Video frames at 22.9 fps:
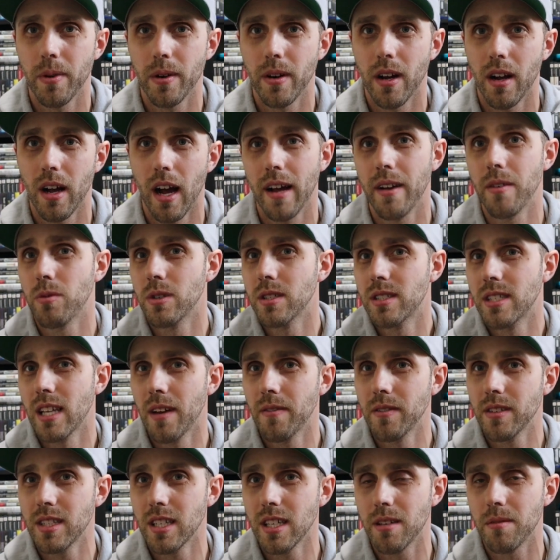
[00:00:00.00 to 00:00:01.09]
and it was
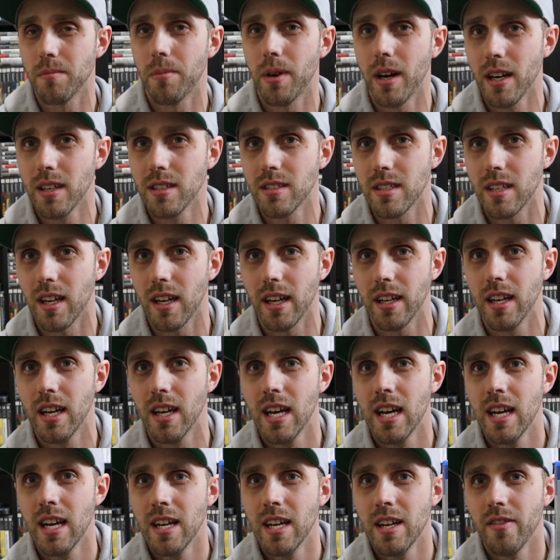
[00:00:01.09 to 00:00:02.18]
$17, and
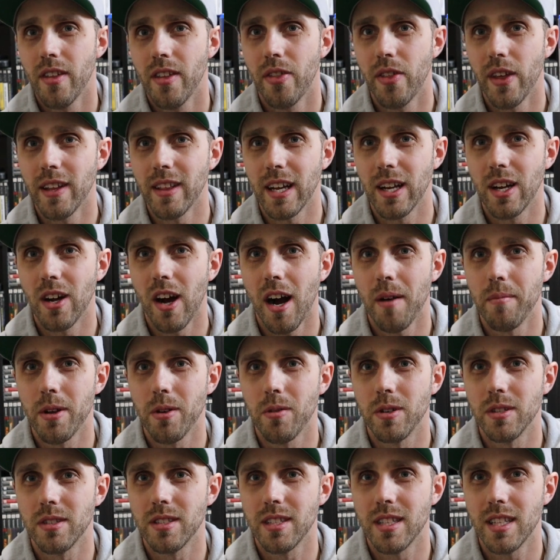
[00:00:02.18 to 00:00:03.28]
the thing that got me
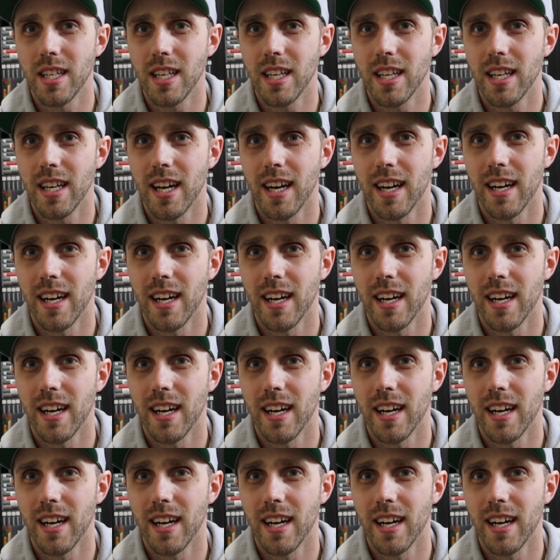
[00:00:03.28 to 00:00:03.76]
was the